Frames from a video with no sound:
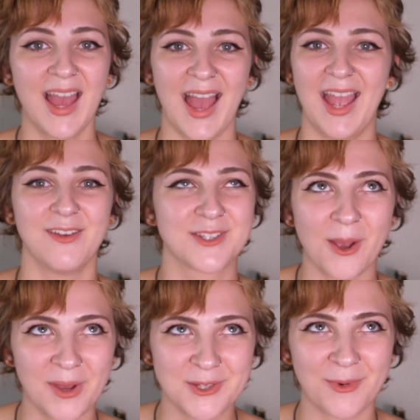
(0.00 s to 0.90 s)
I have so
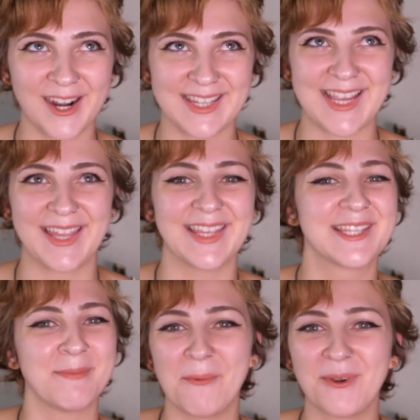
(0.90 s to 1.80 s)
much more to say on
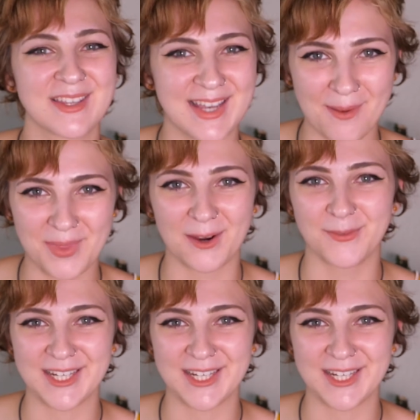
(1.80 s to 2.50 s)
this, but we'll stop there for